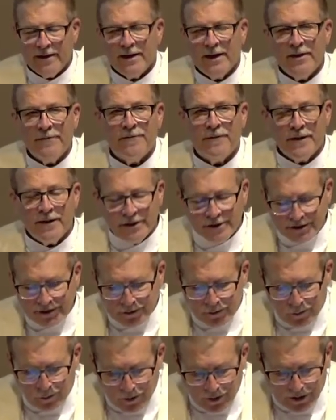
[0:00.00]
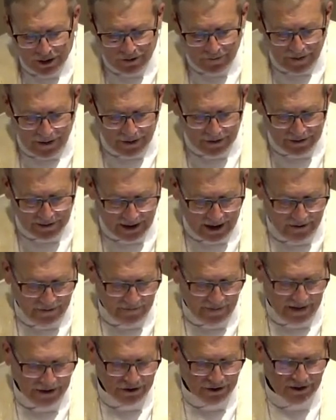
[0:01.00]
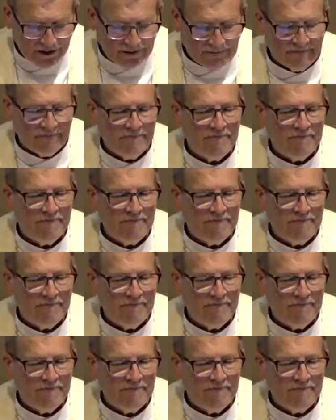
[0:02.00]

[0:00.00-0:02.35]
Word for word: He finished the work of our salvation.